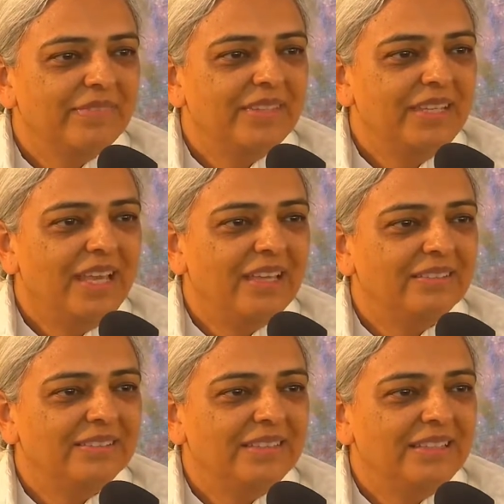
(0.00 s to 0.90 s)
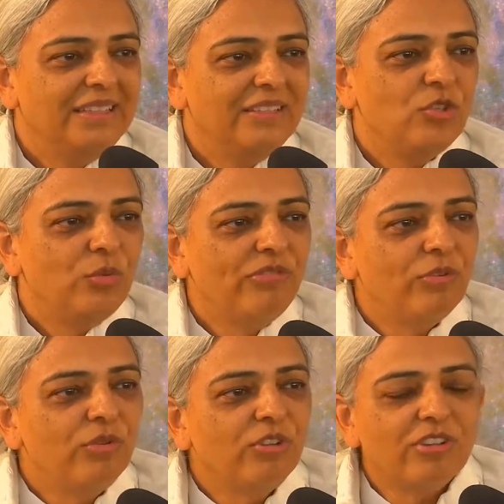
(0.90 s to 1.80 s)
Yeah. So we've
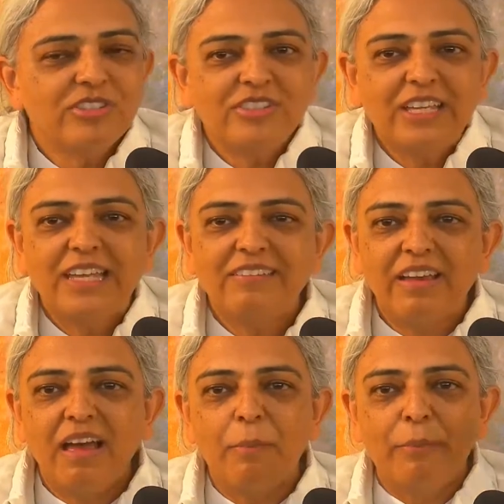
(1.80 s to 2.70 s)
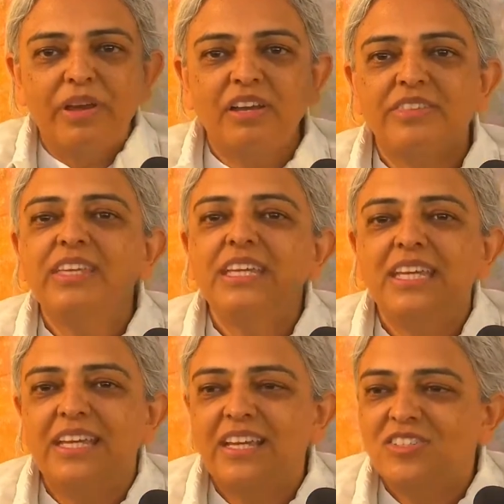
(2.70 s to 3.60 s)
all got to kind of up our
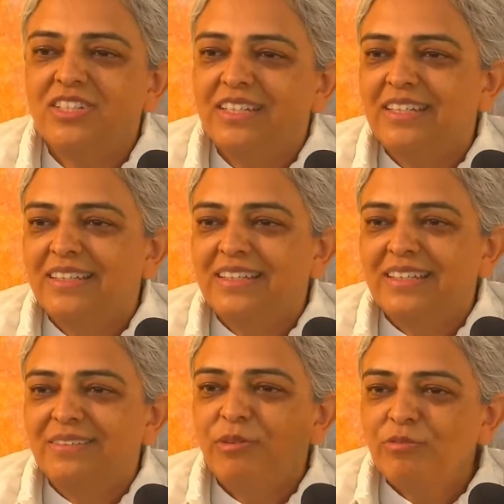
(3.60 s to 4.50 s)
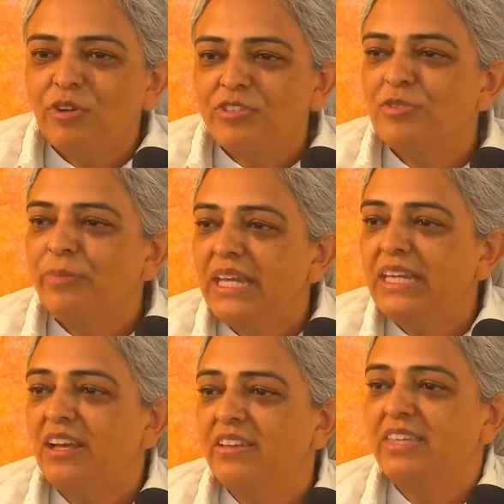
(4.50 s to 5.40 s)
thinking, actually. We've got to
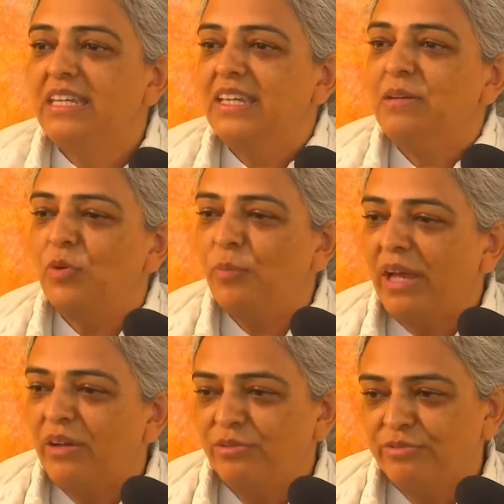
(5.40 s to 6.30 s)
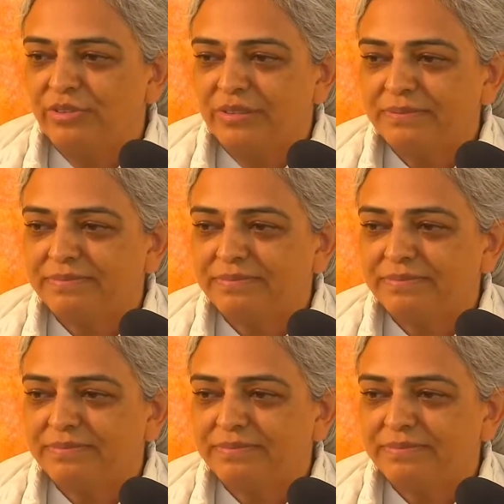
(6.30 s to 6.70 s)
make our thinking more powerful.